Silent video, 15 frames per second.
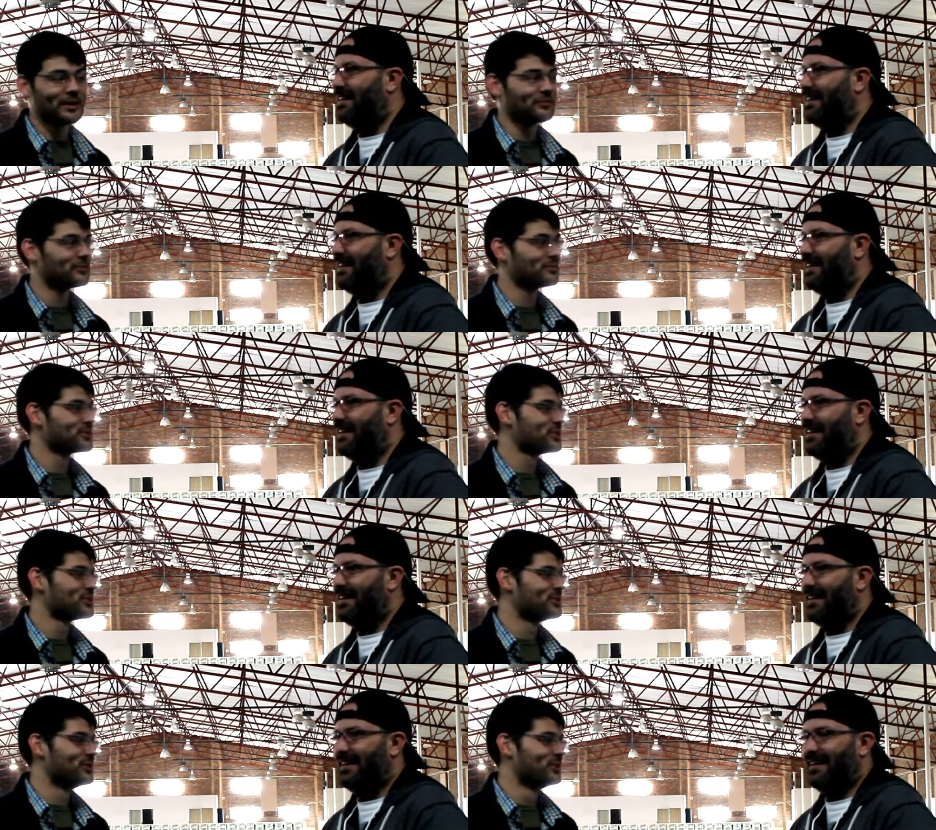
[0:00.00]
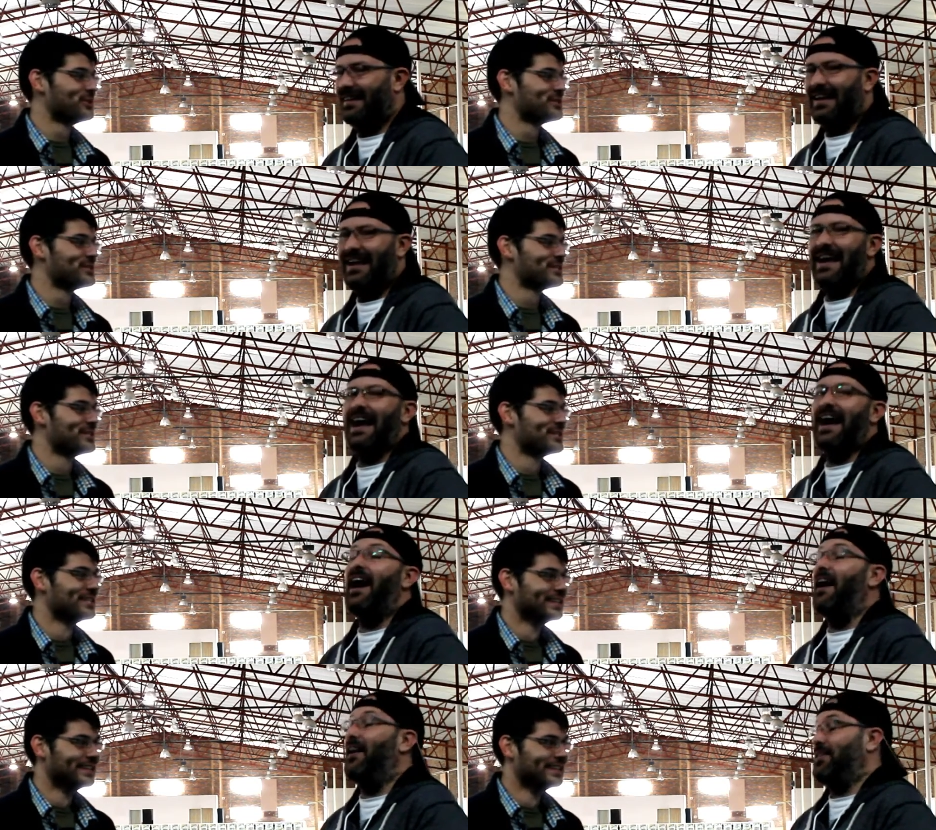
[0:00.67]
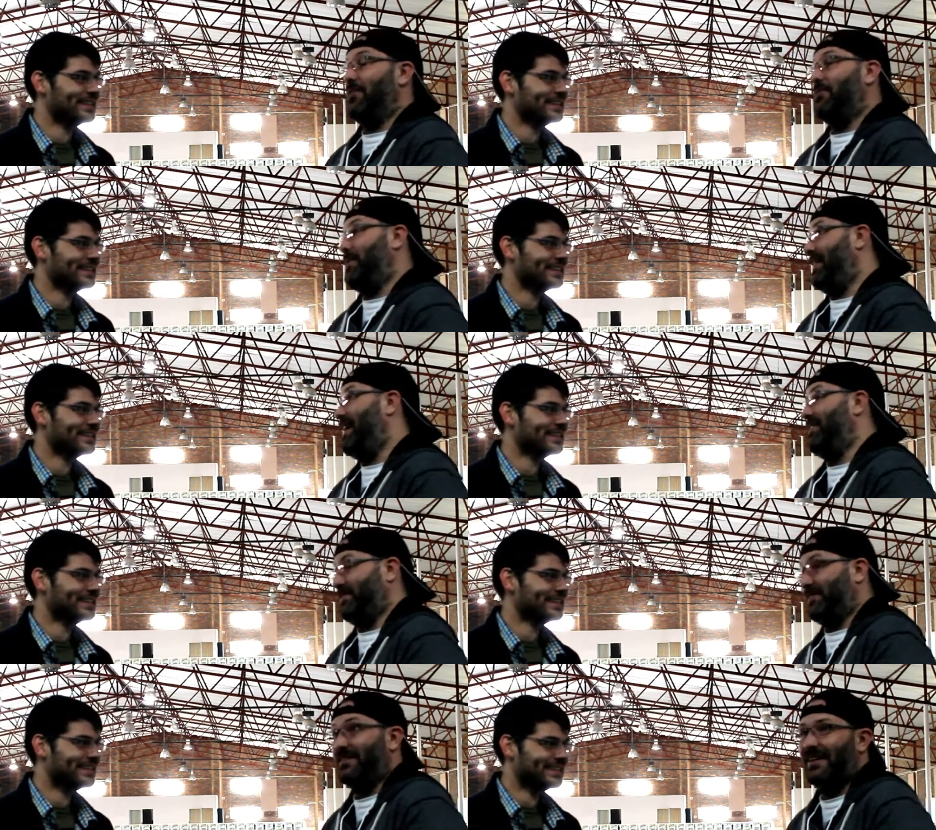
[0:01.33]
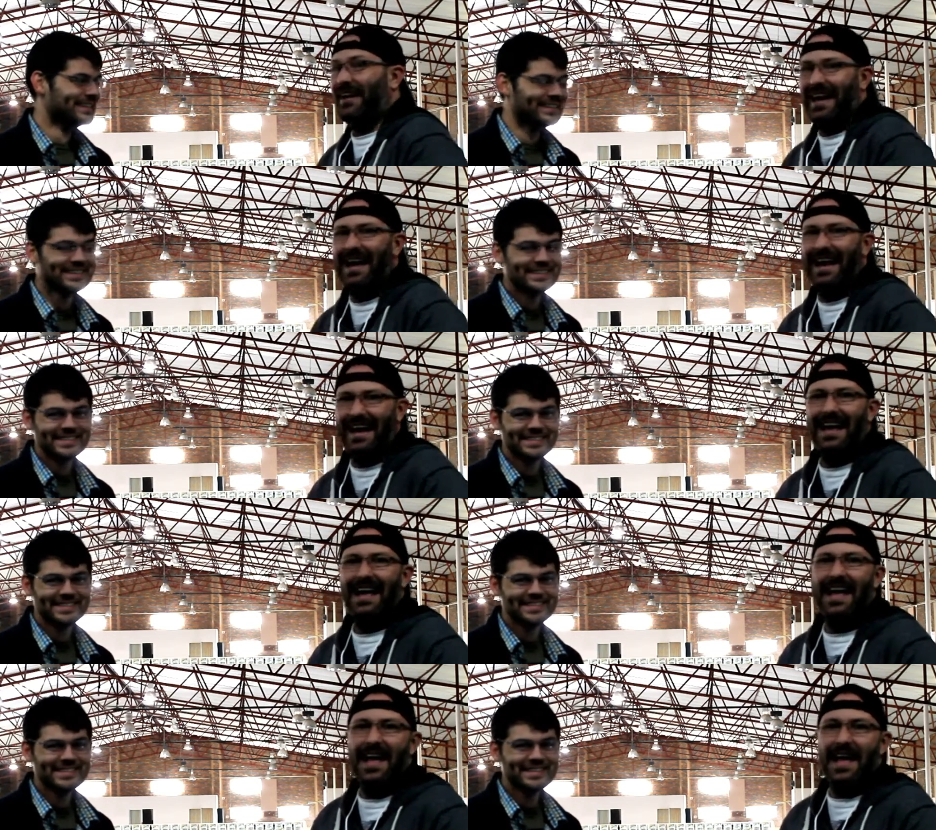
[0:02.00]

Speaker 1: comfortable shoes. Oh no, we'll have to, hey.